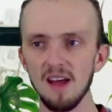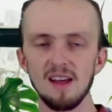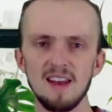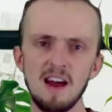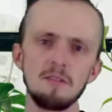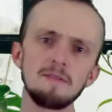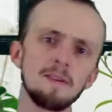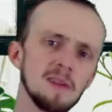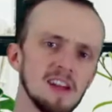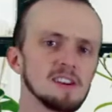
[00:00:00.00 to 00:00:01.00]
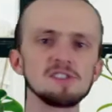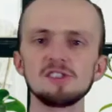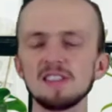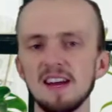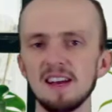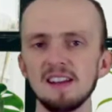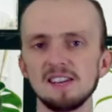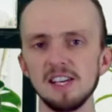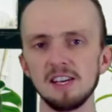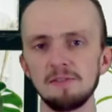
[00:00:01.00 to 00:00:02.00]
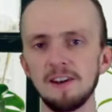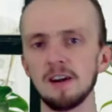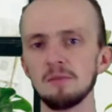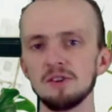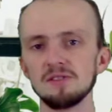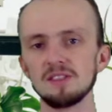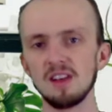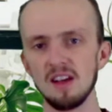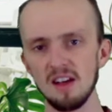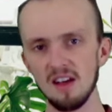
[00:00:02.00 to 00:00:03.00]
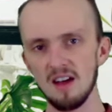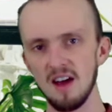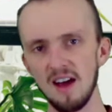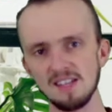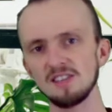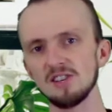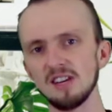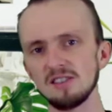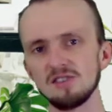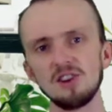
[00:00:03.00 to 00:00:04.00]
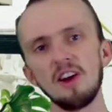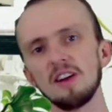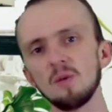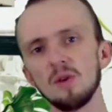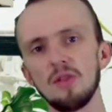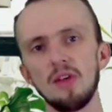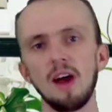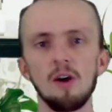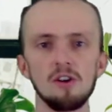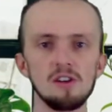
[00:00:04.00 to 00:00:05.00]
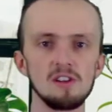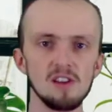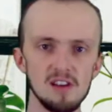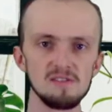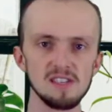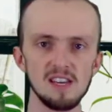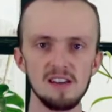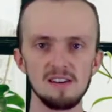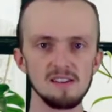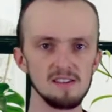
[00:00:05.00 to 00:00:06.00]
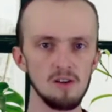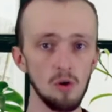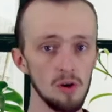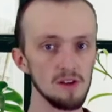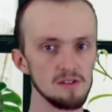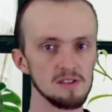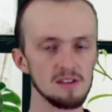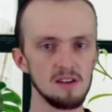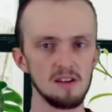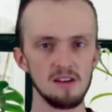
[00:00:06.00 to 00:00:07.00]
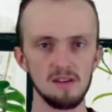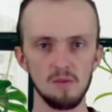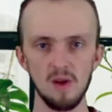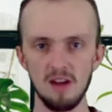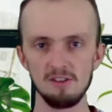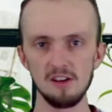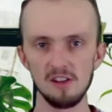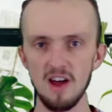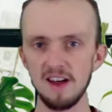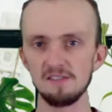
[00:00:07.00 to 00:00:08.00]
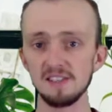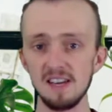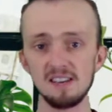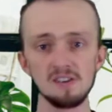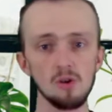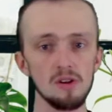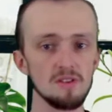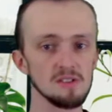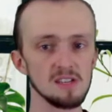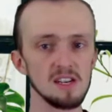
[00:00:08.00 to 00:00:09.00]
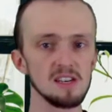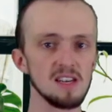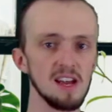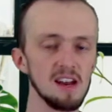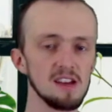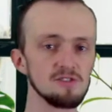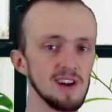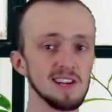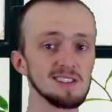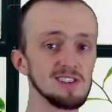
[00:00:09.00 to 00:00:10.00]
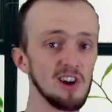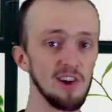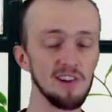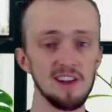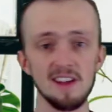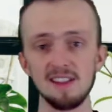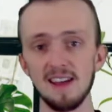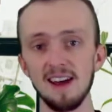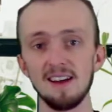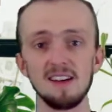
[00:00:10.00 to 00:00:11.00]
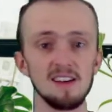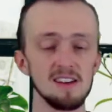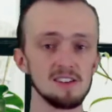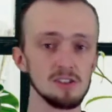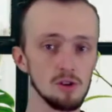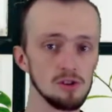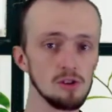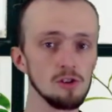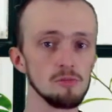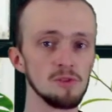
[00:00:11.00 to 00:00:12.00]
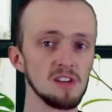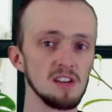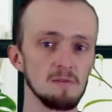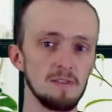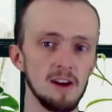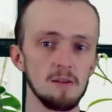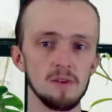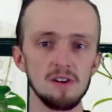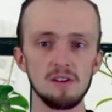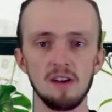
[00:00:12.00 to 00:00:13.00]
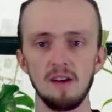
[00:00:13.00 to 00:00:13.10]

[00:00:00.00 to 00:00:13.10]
Now, for beginners just getting into pheromones, I suggest starting with our love scent oils. We have a line of scented oils that contain androstenol, that social lubricant pheromone.